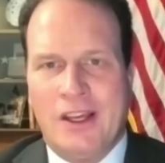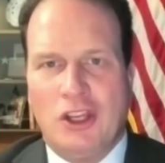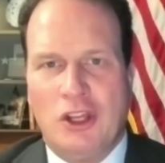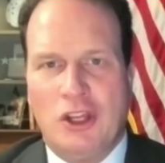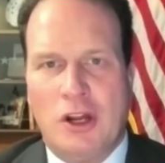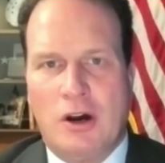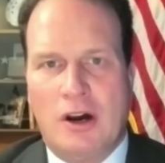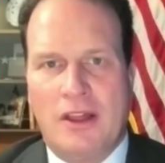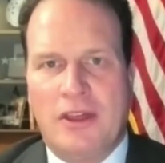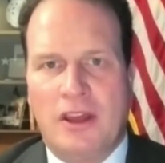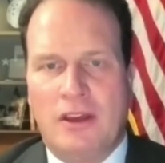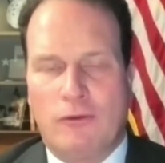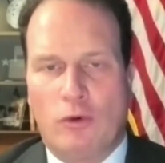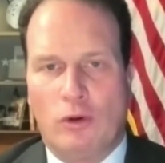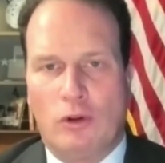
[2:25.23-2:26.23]
I think
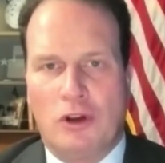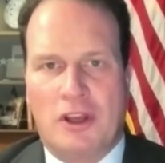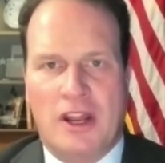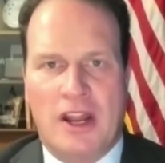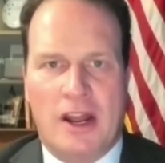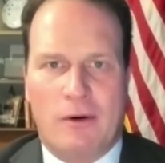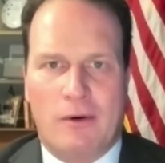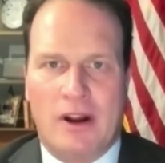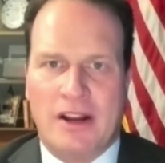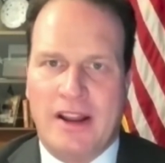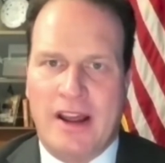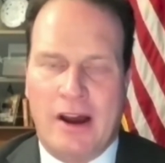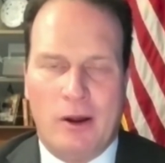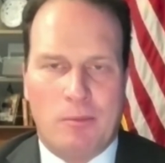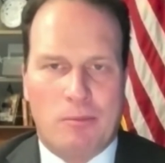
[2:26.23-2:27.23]
if we're looking at it right
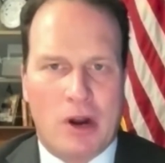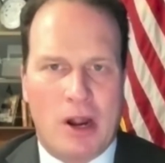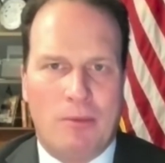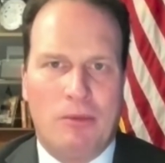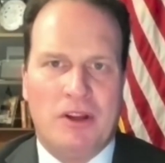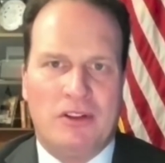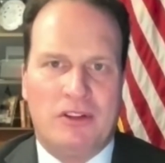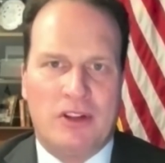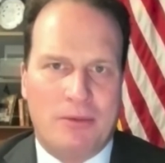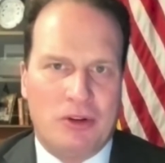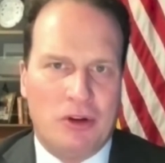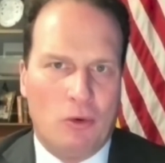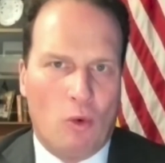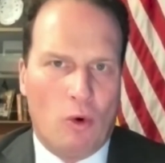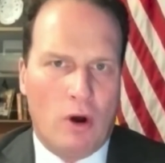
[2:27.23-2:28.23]
now, it probably is
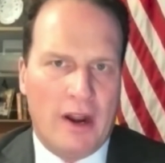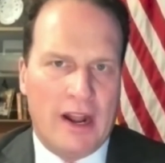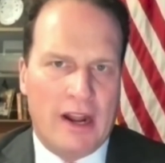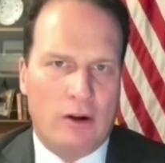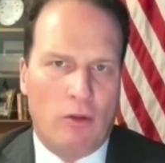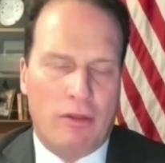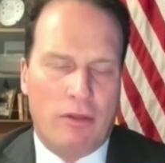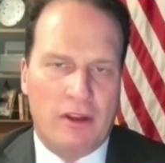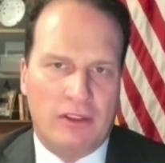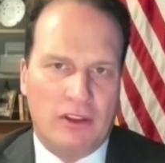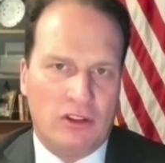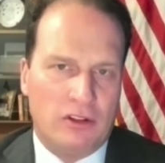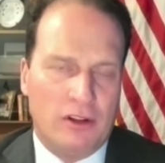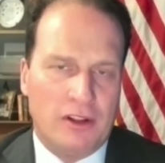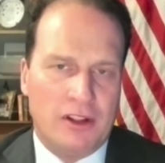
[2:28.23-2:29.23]
option one. I don't think that
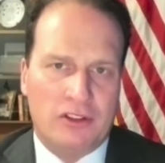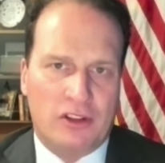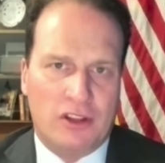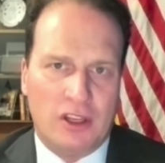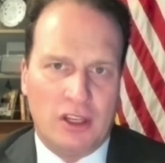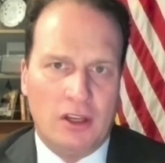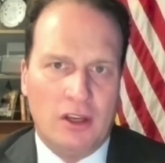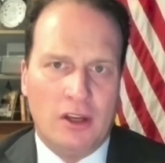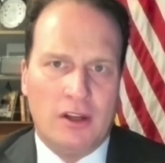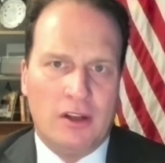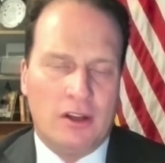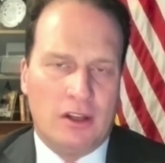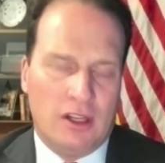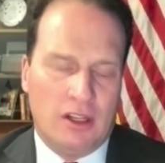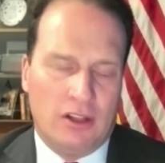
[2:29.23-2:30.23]
Zelensky
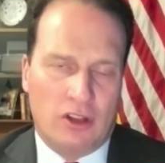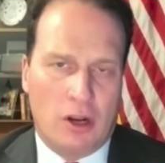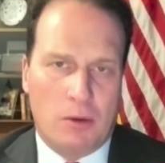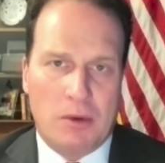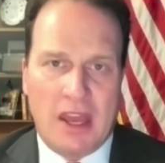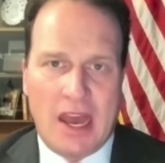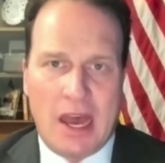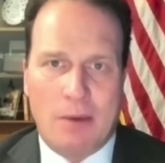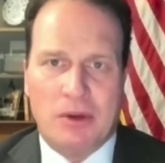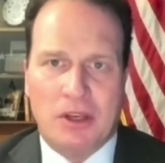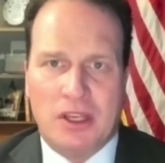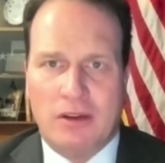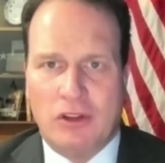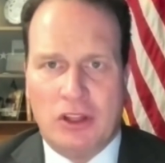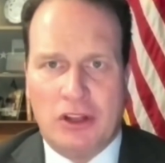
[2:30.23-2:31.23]
is going to be happy
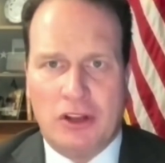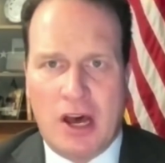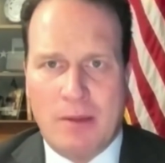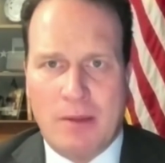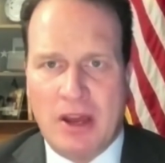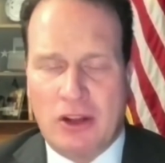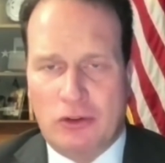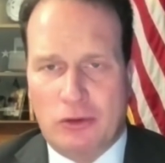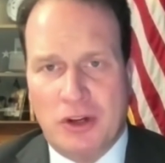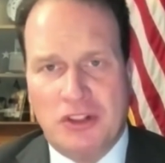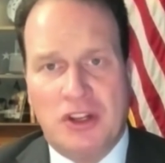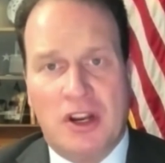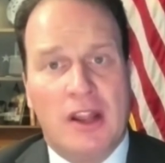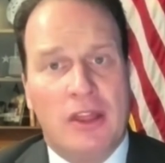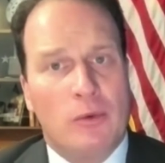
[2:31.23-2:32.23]
giving the Donbass
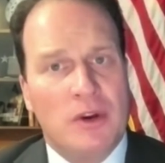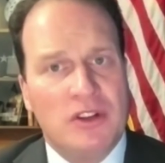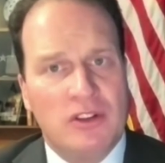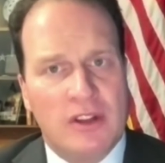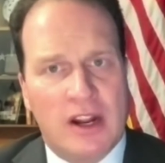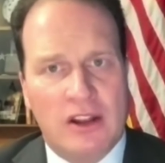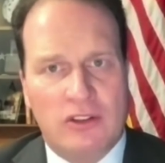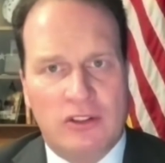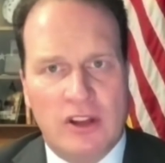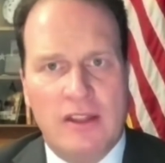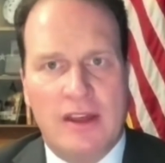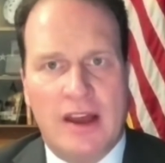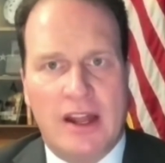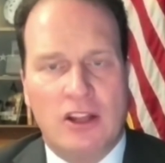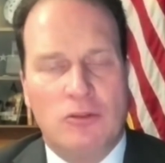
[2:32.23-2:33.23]
region. And the reason that I say
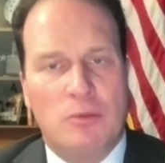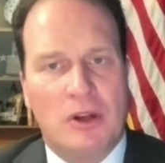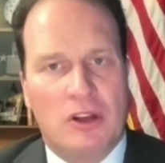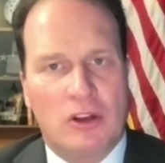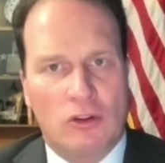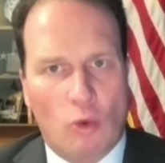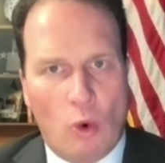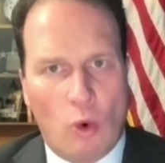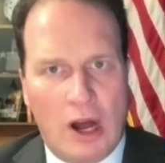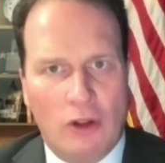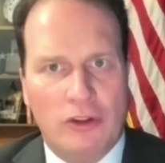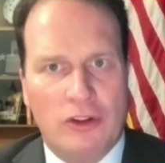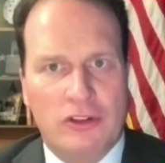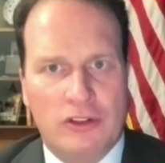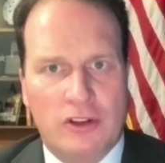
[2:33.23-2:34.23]
that is because while
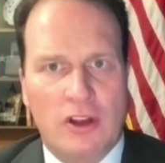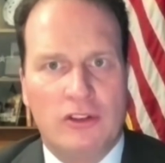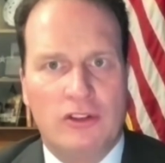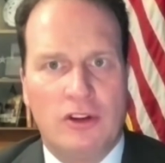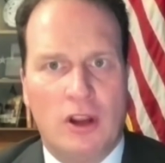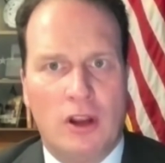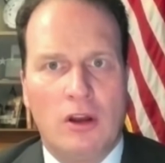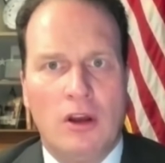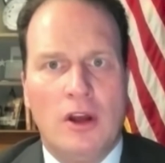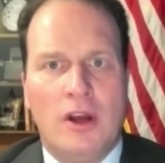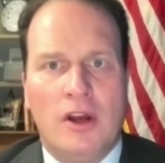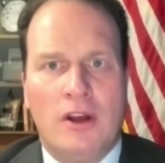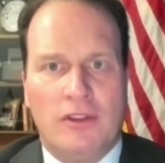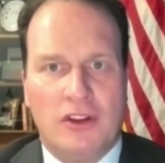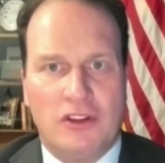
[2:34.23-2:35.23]
discussing
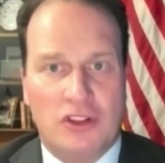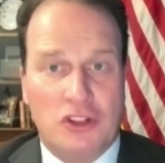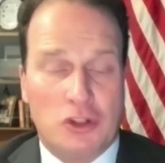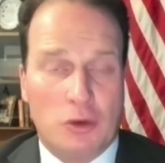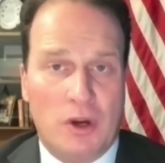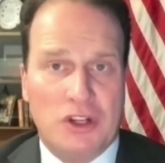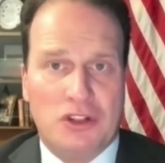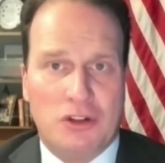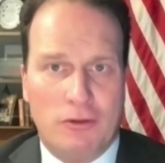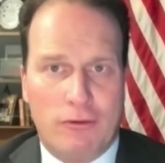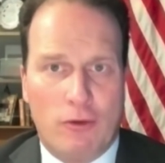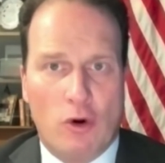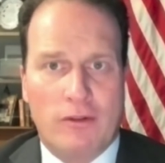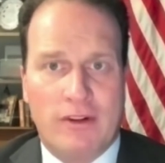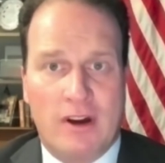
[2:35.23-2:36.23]
the situation
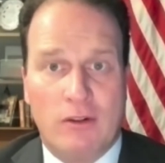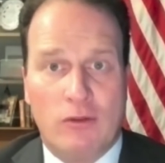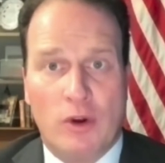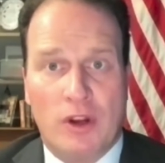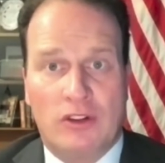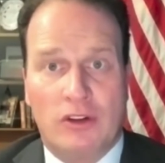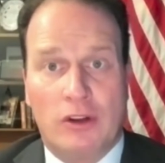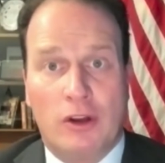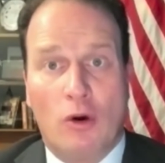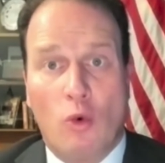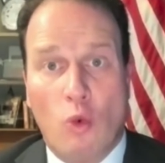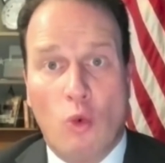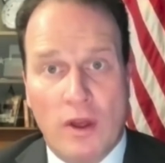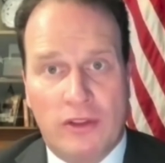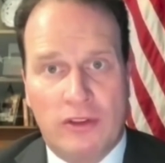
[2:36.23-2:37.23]
4 to 5 weeks ago
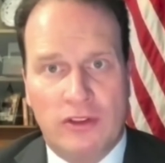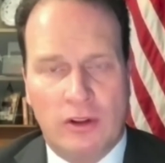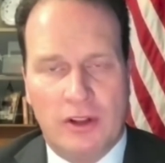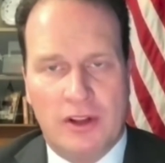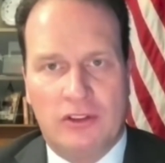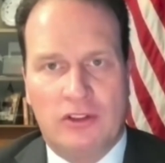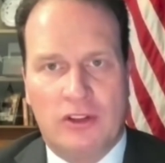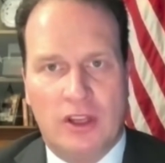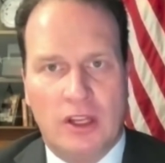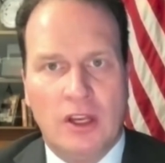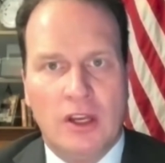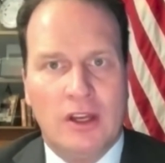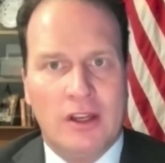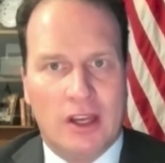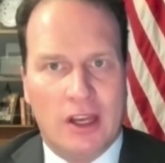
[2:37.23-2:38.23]
with Zelensky
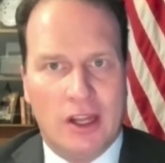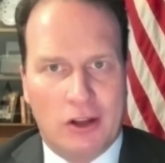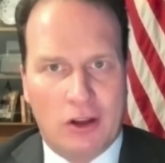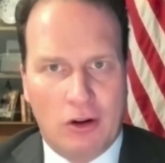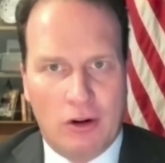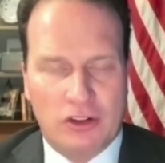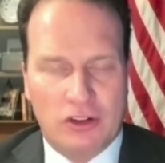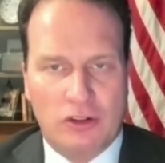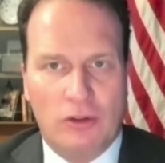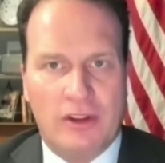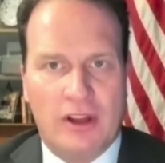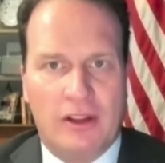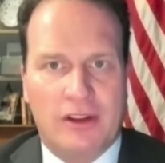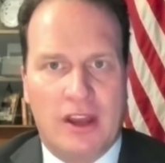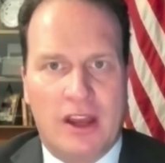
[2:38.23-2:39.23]
in a congressional
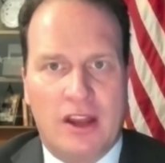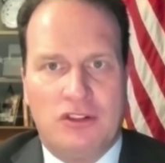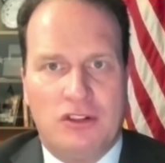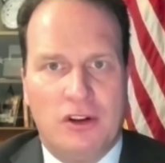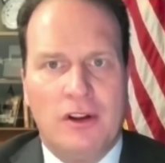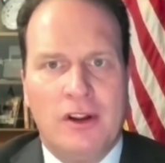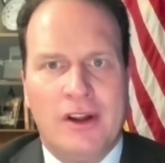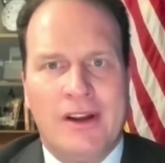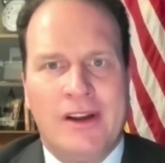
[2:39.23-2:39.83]
delegation,